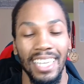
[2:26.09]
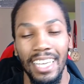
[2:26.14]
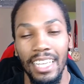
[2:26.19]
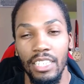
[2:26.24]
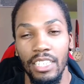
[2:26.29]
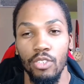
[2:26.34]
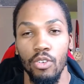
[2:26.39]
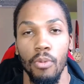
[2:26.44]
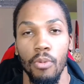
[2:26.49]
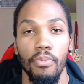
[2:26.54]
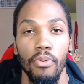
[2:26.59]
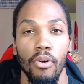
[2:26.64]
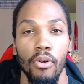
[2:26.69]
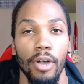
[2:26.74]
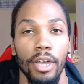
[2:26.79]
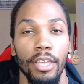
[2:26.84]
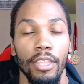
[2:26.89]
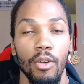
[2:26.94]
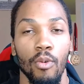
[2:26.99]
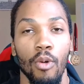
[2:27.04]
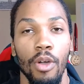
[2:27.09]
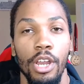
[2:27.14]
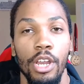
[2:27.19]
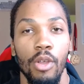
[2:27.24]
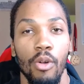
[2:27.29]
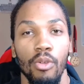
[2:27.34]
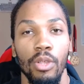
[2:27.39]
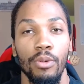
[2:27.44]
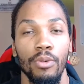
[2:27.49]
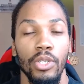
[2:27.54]
It's your boy, the one and
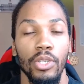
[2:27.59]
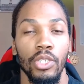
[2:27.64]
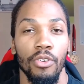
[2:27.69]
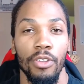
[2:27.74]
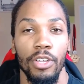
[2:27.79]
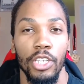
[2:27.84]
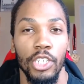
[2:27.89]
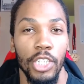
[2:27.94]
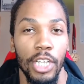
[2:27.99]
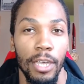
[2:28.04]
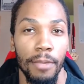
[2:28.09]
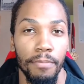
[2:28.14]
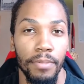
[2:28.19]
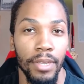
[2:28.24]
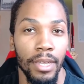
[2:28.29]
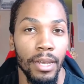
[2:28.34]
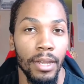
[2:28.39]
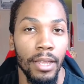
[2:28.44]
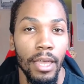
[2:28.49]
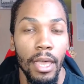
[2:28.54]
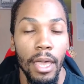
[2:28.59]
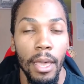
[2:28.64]
only returning champion,